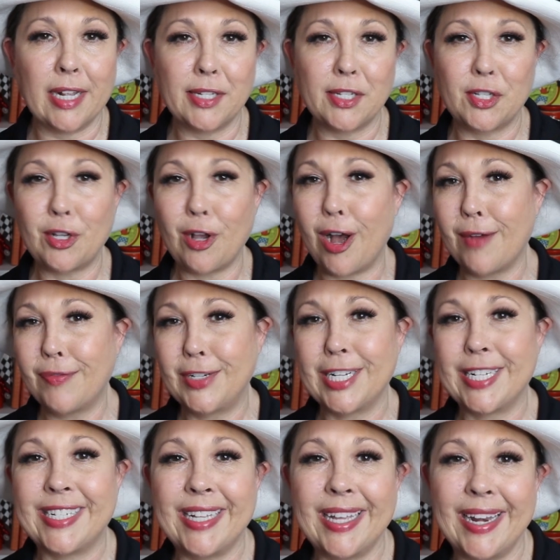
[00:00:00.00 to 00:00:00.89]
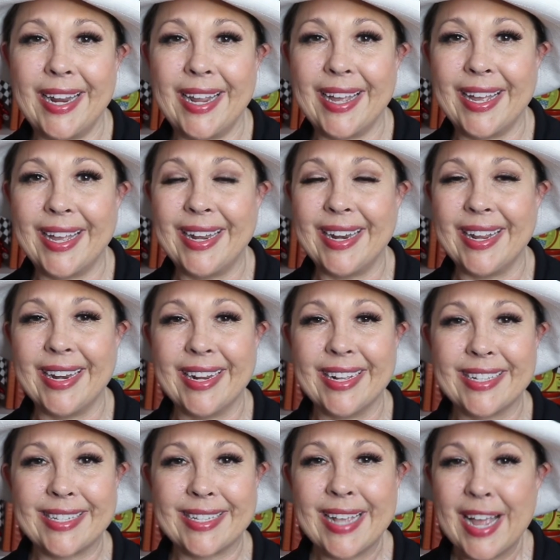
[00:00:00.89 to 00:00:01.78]
it's soft to sit in and
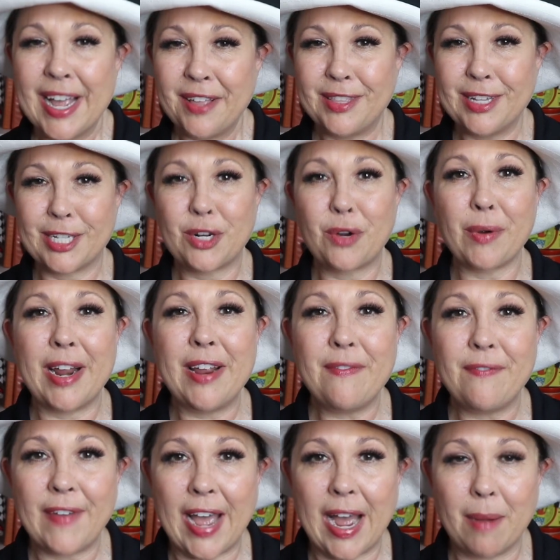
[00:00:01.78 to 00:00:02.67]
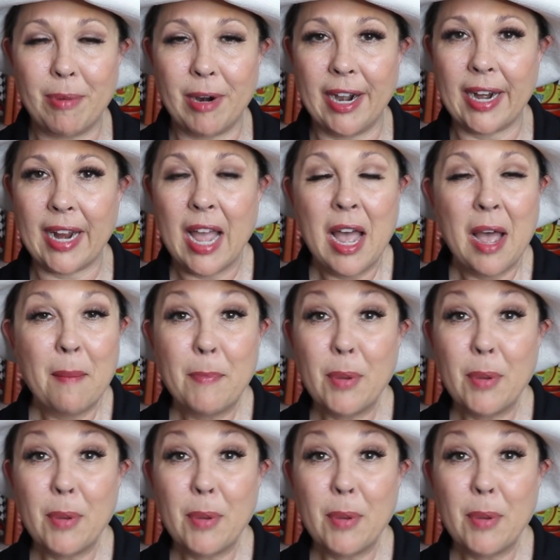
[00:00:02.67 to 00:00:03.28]
it's this great fabric.